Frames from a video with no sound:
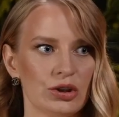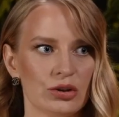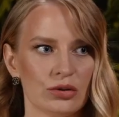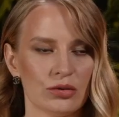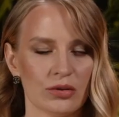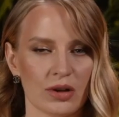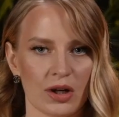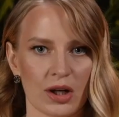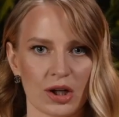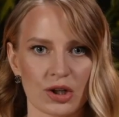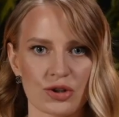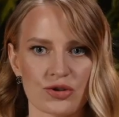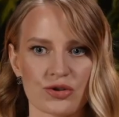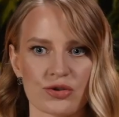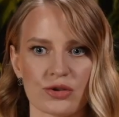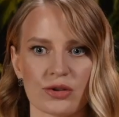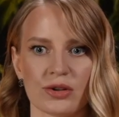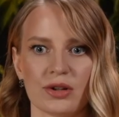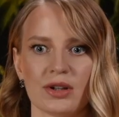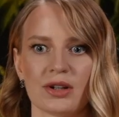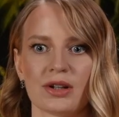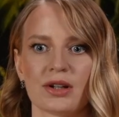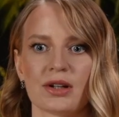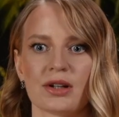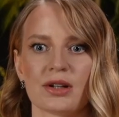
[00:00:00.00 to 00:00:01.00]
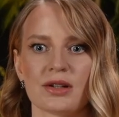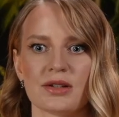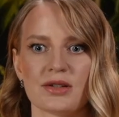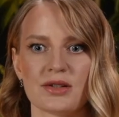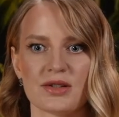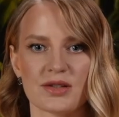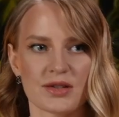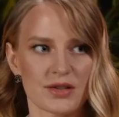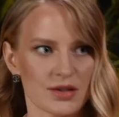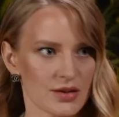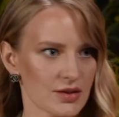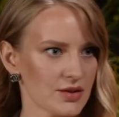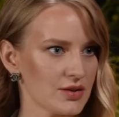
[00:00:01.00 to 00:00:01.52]
you actually
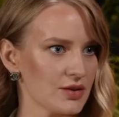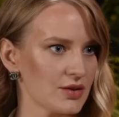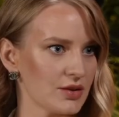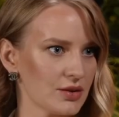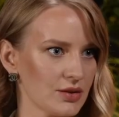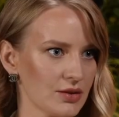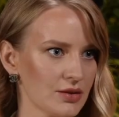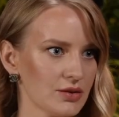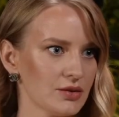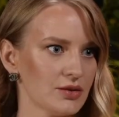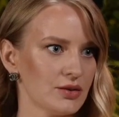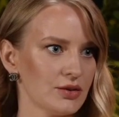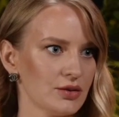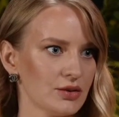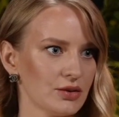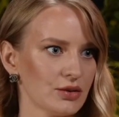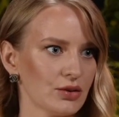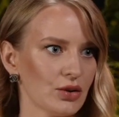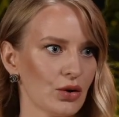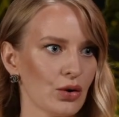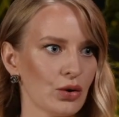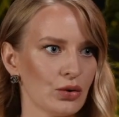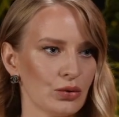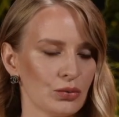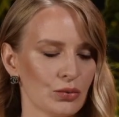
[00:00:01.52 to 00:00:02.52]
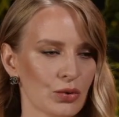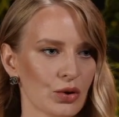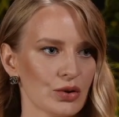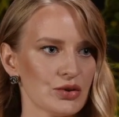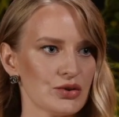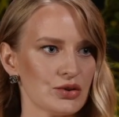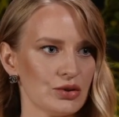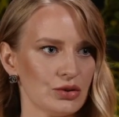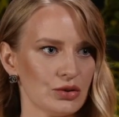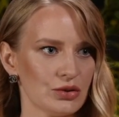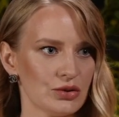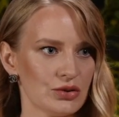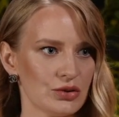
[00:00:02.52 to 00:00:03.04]
consistent on
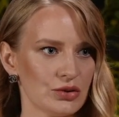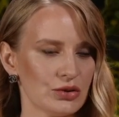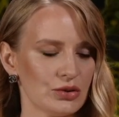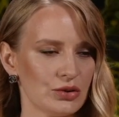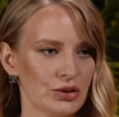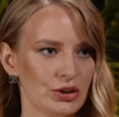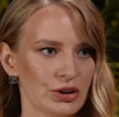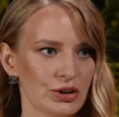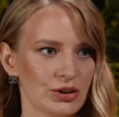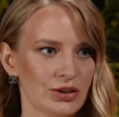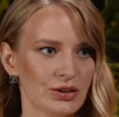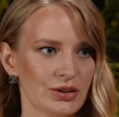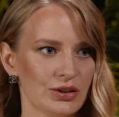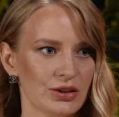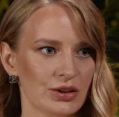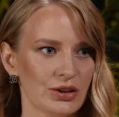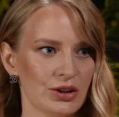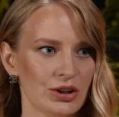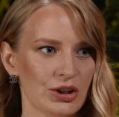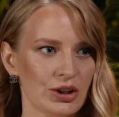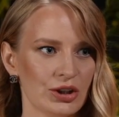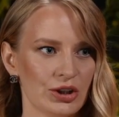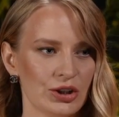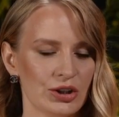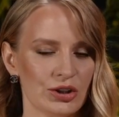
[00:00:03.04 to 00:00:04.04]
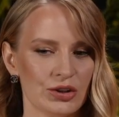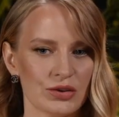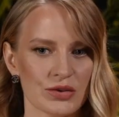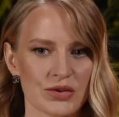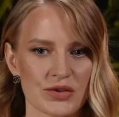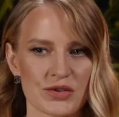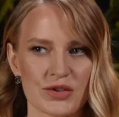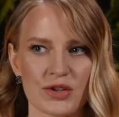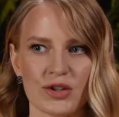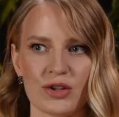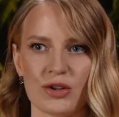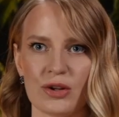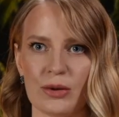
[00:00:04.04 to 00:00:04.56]
what you're doing, you
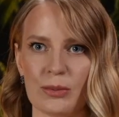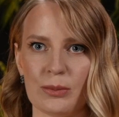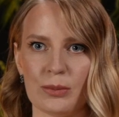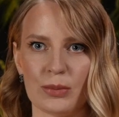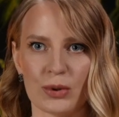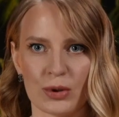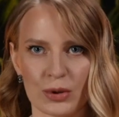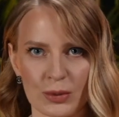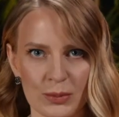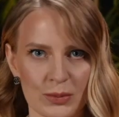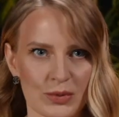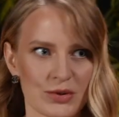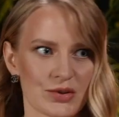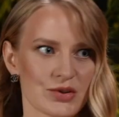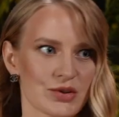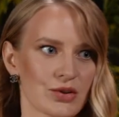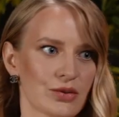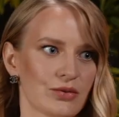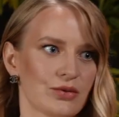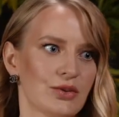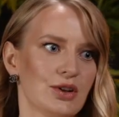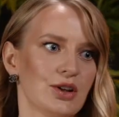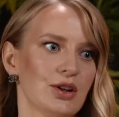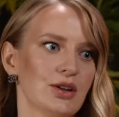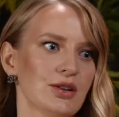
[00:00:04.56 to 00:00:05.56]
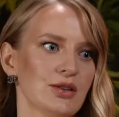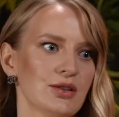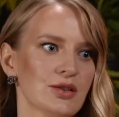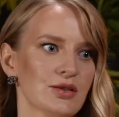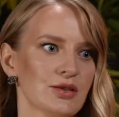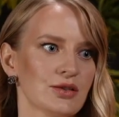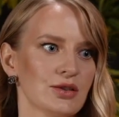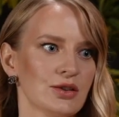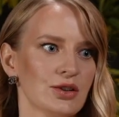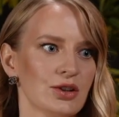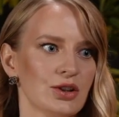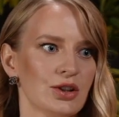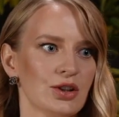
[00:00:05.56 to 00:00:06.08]
see the purpose of
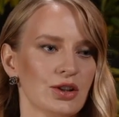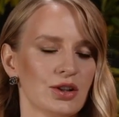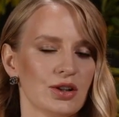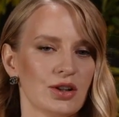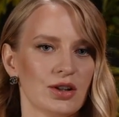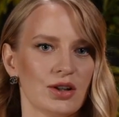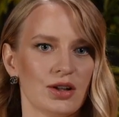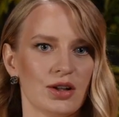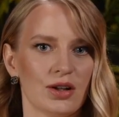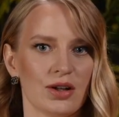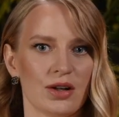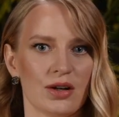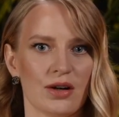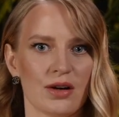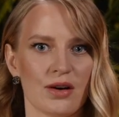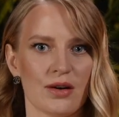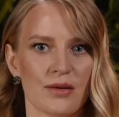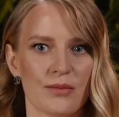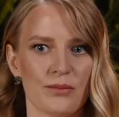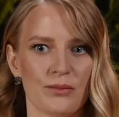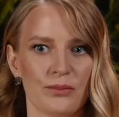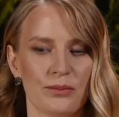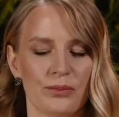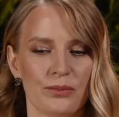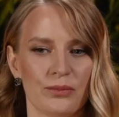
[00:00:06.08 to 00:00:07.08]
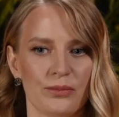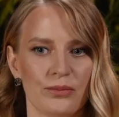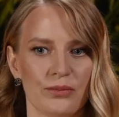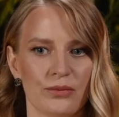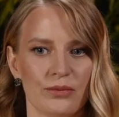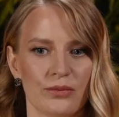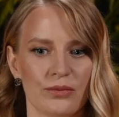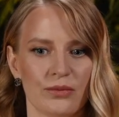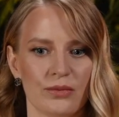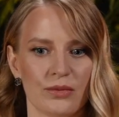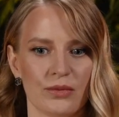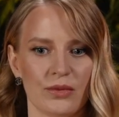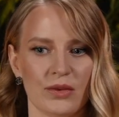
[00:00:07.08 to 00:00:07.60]
this,
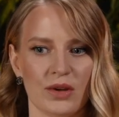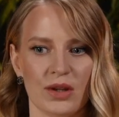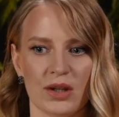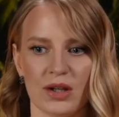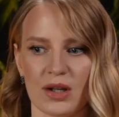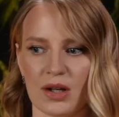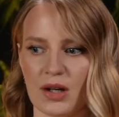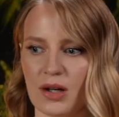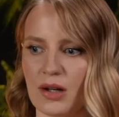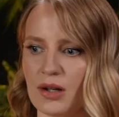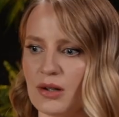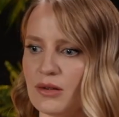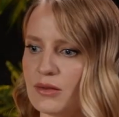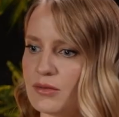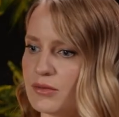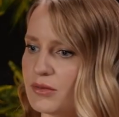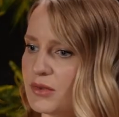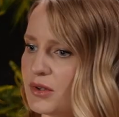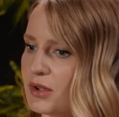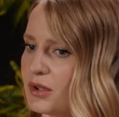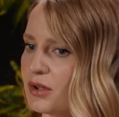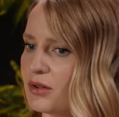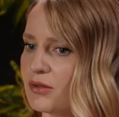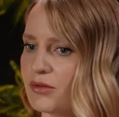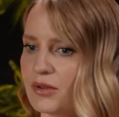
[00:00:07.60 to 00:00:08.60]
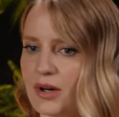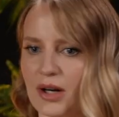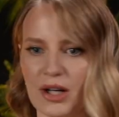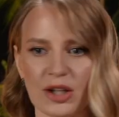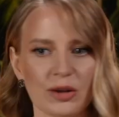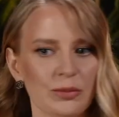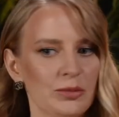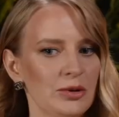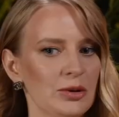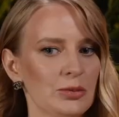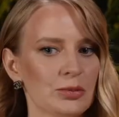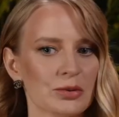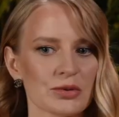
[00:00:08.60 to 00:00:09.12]
yeah, the
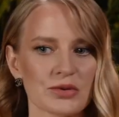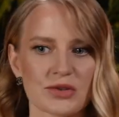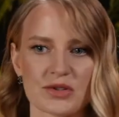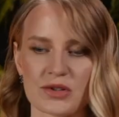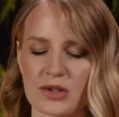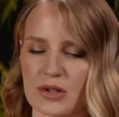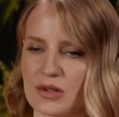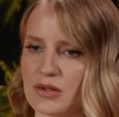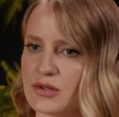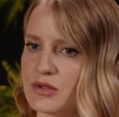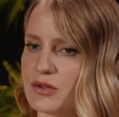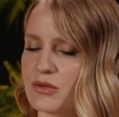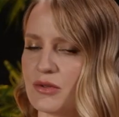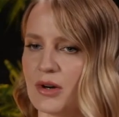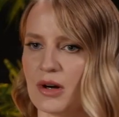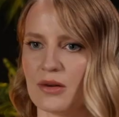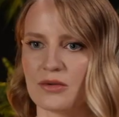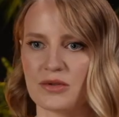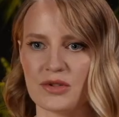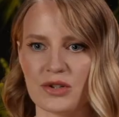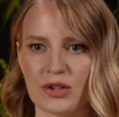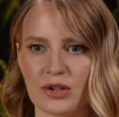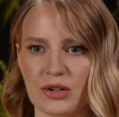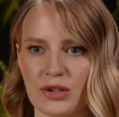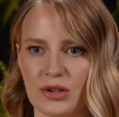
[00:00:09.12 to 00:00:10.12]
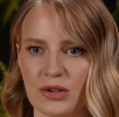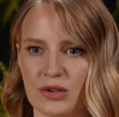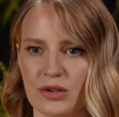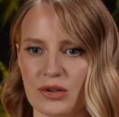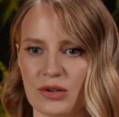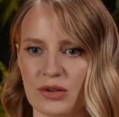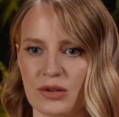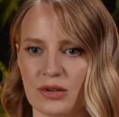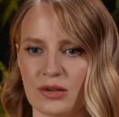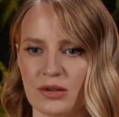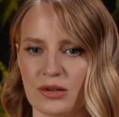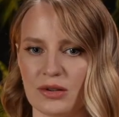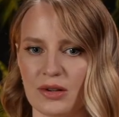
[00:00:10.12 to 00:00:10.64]
right people start surrounding
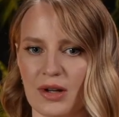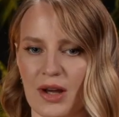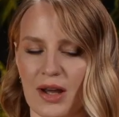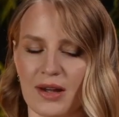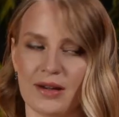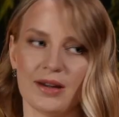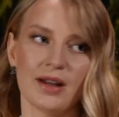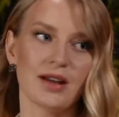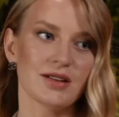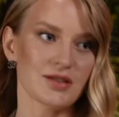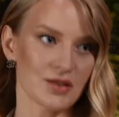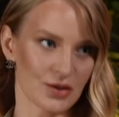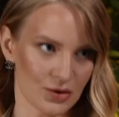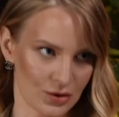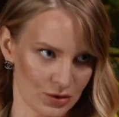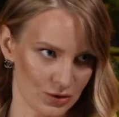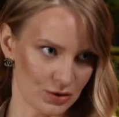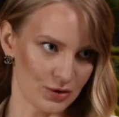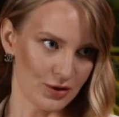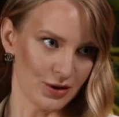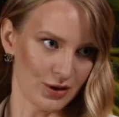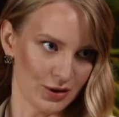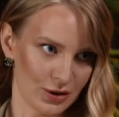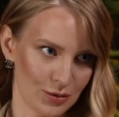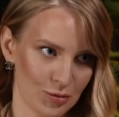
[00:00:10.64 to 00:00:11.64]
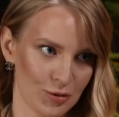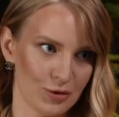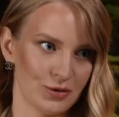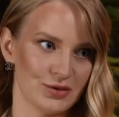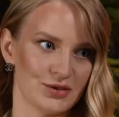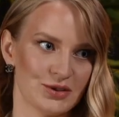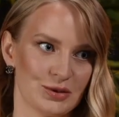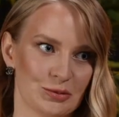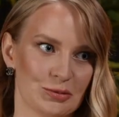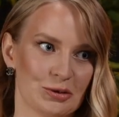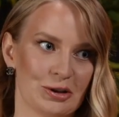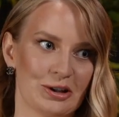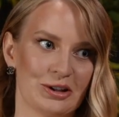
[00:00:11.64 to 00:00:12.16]
you, and that's a good thing
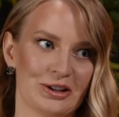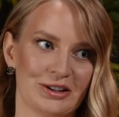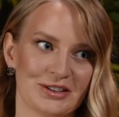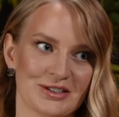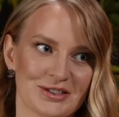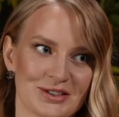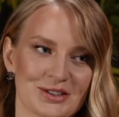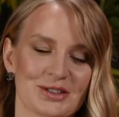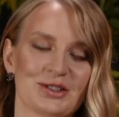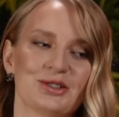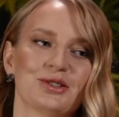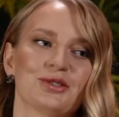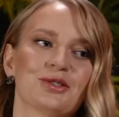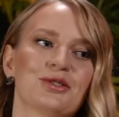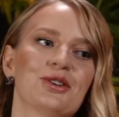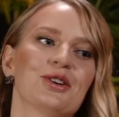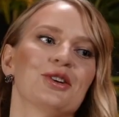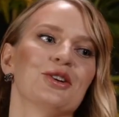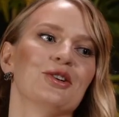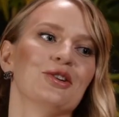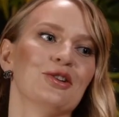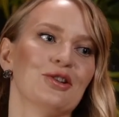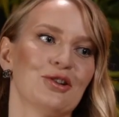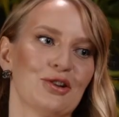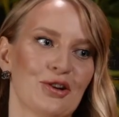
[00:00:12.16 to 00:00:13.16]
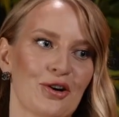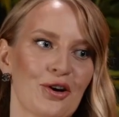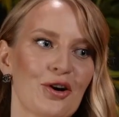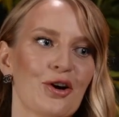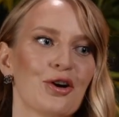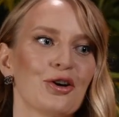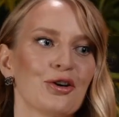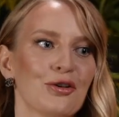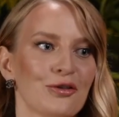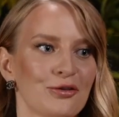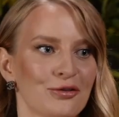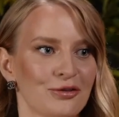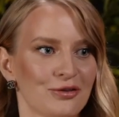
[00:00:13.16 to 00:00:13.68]
about Dubai. So there are a
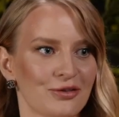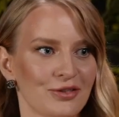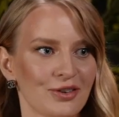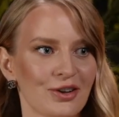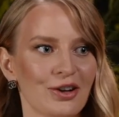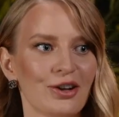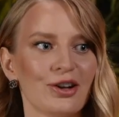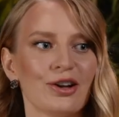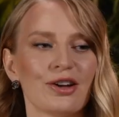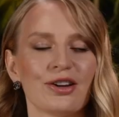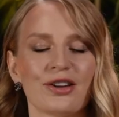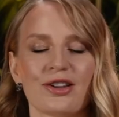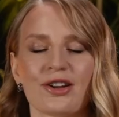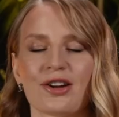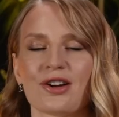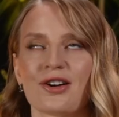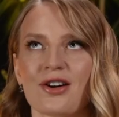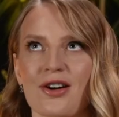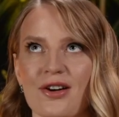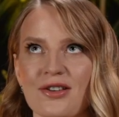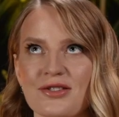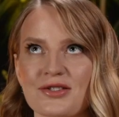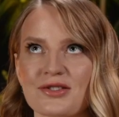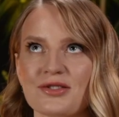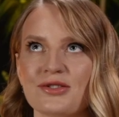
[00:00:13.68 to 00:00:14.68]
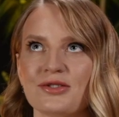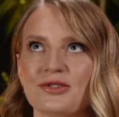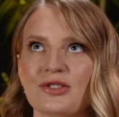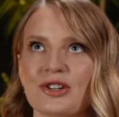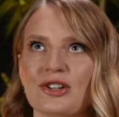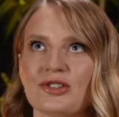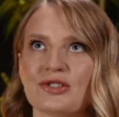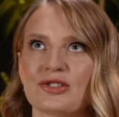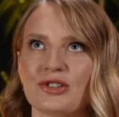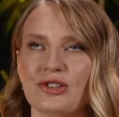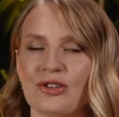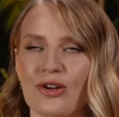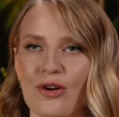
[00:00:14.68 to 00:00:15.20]
lot of the
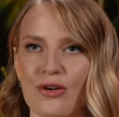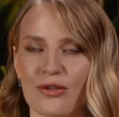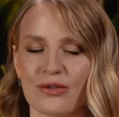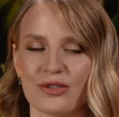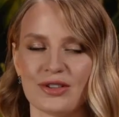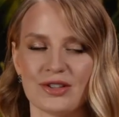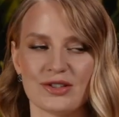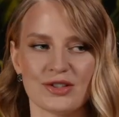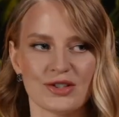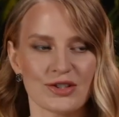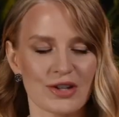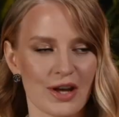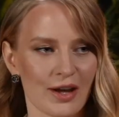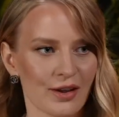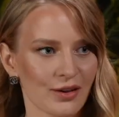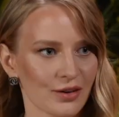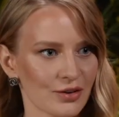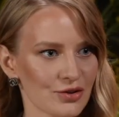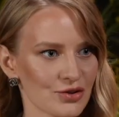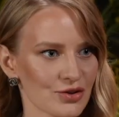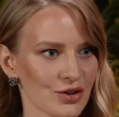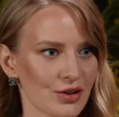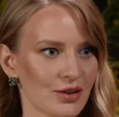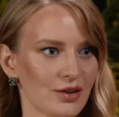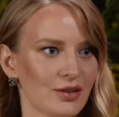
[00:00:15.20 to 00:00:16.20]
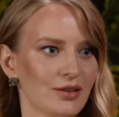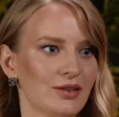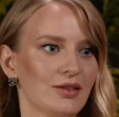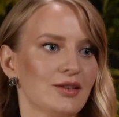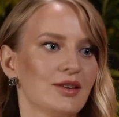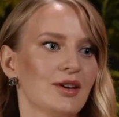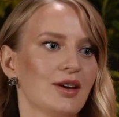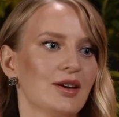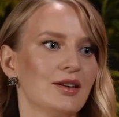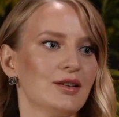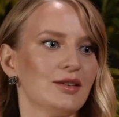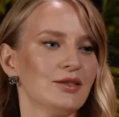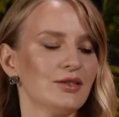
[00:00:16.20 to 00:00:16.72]
concentration of
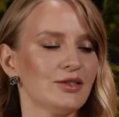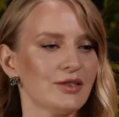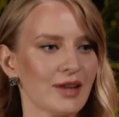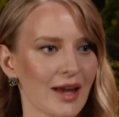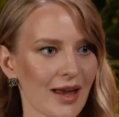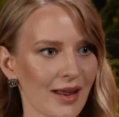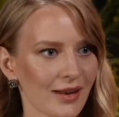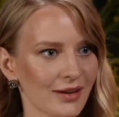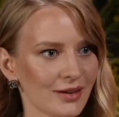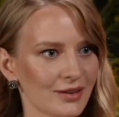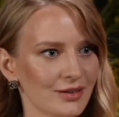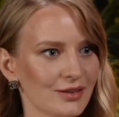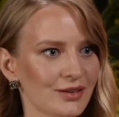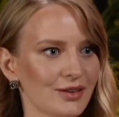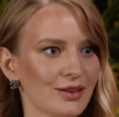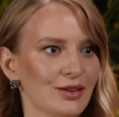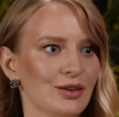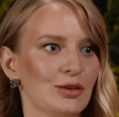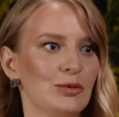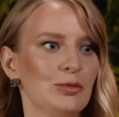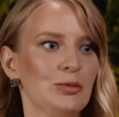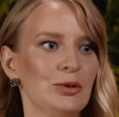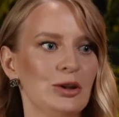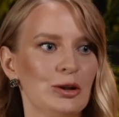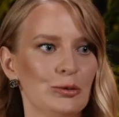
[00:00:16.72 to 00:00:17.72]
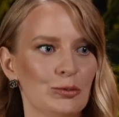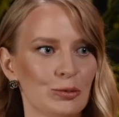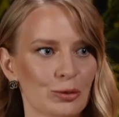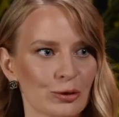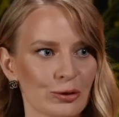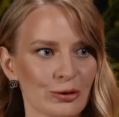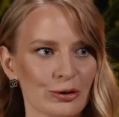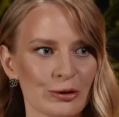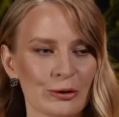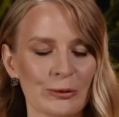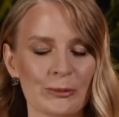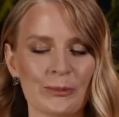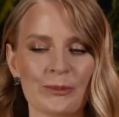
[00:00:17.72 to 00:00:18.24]
intelligent and talented
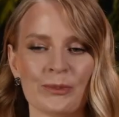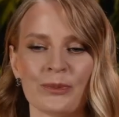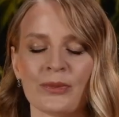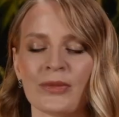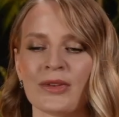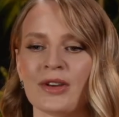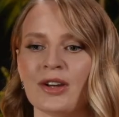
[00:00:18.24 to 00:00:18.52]
people.